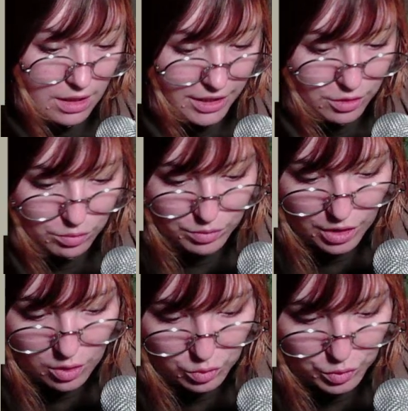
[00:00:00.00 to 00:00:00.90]
don't
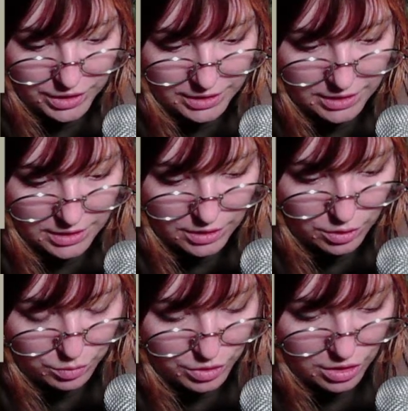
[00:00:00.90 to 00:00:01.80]
know. I
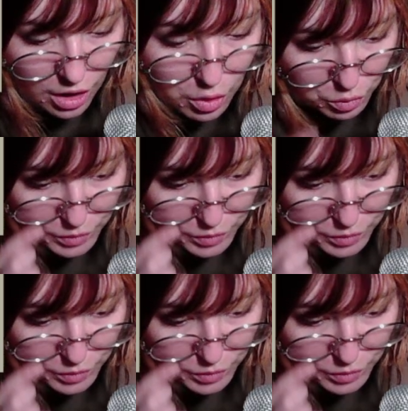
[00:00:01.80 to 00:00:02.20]
don't know.